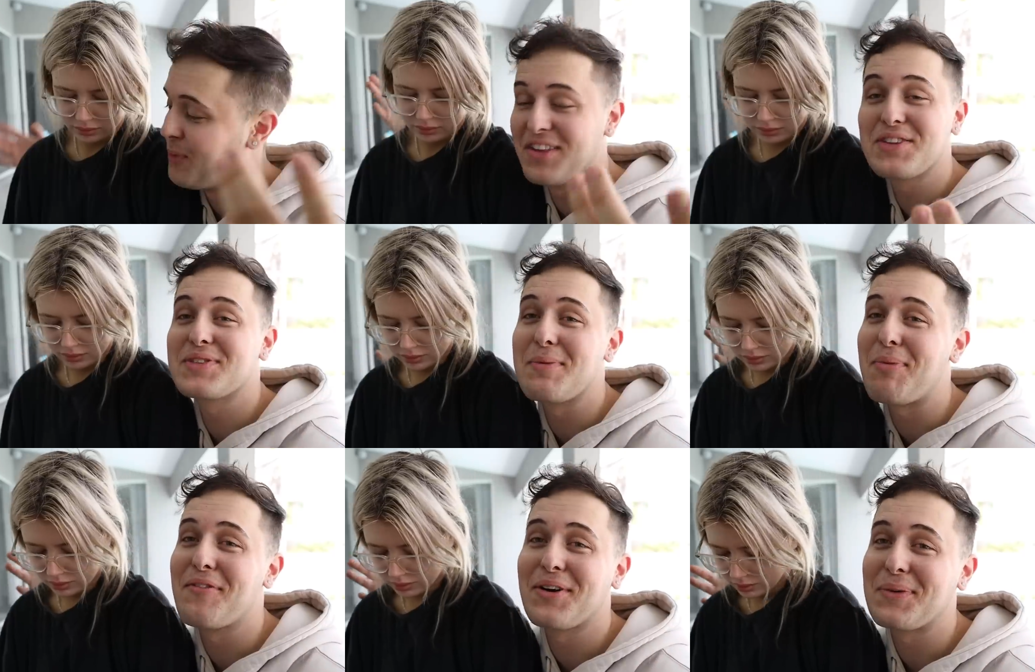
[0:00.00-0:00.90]
Speaker 1: Well, this was the
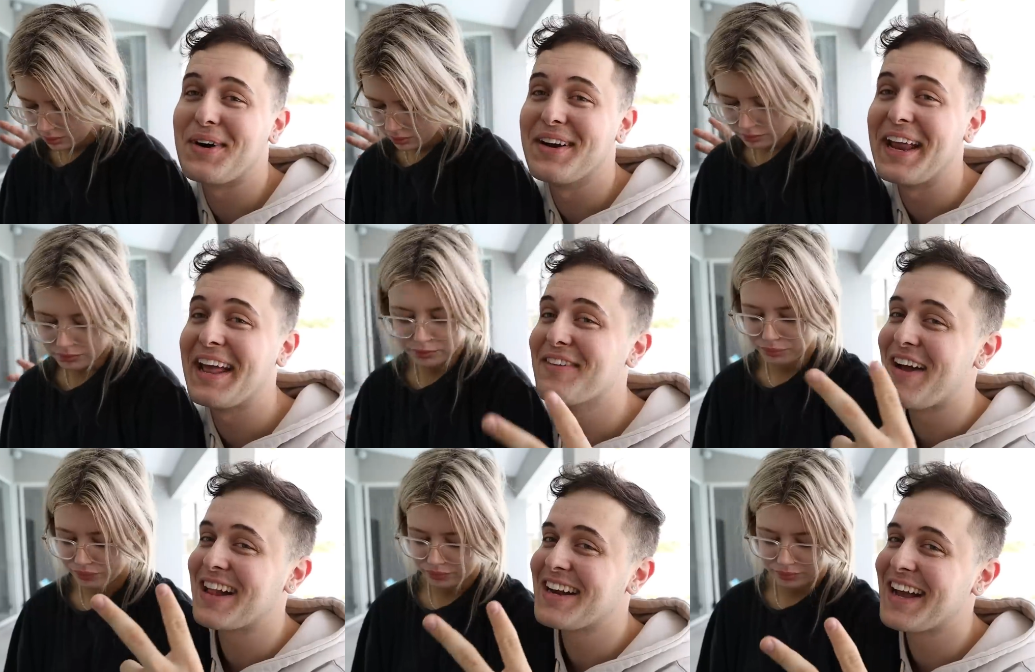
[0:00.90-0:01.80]
perfect one. And the
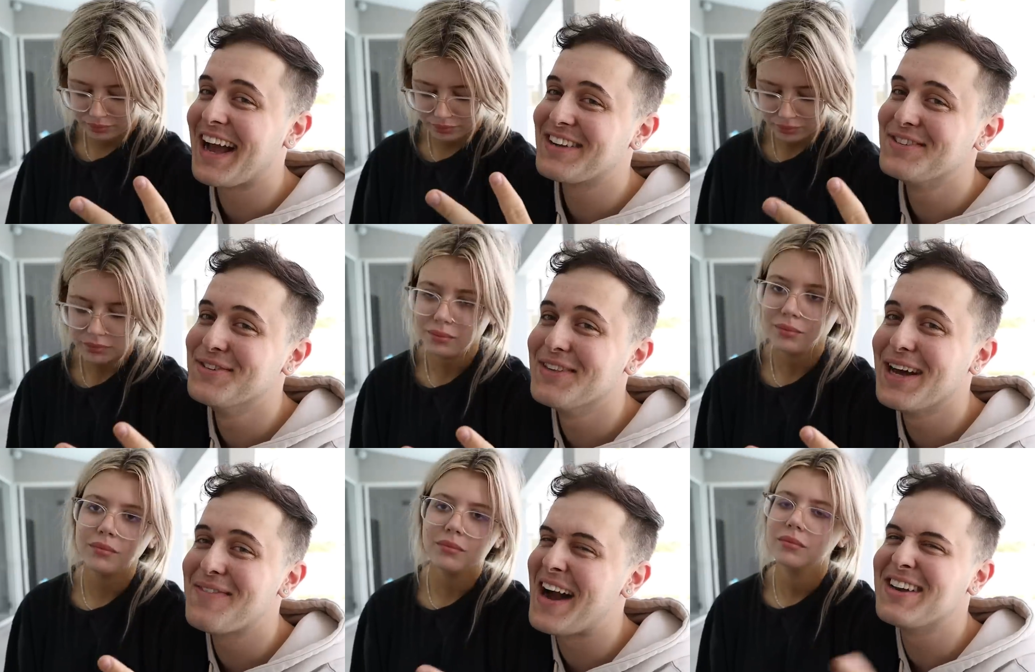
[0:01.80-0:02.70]
fact that I got two of
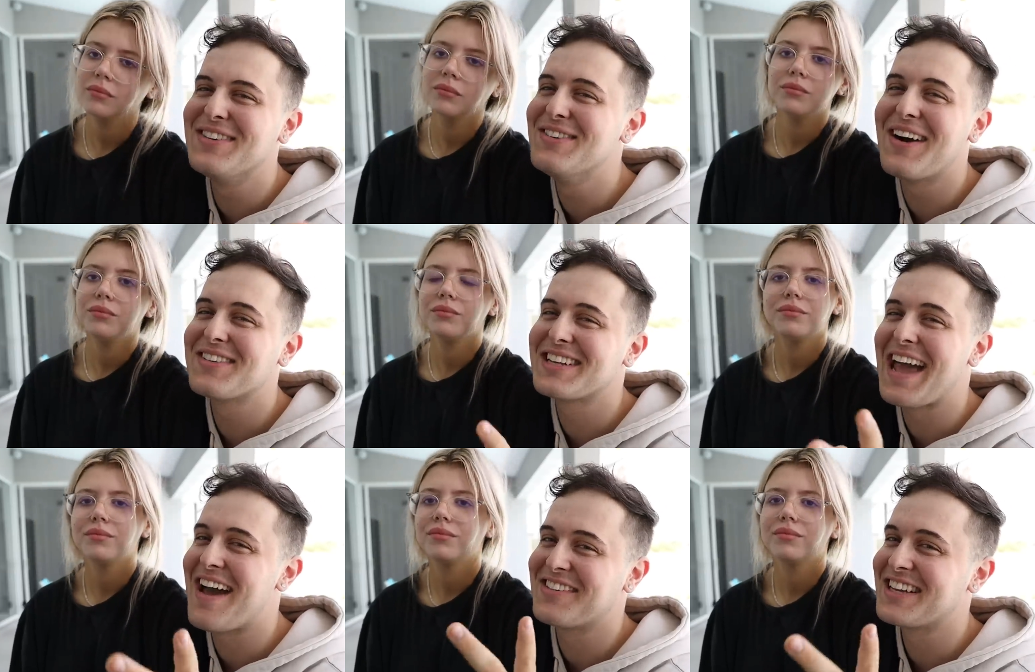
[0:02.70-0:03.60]
them, I knew I was gonna
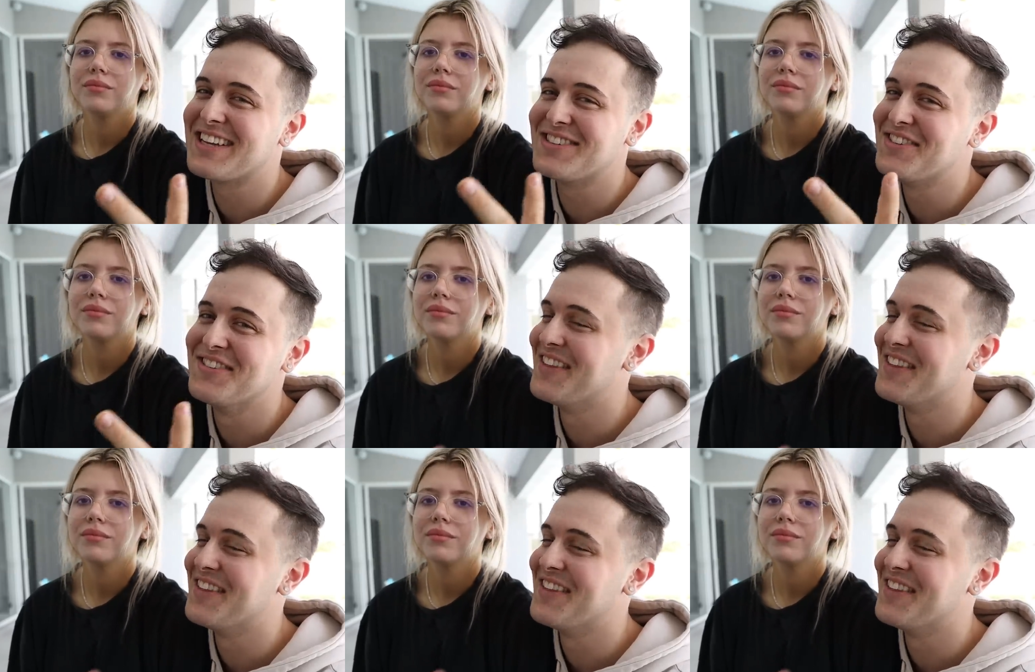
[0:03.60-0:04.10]
have to to get two of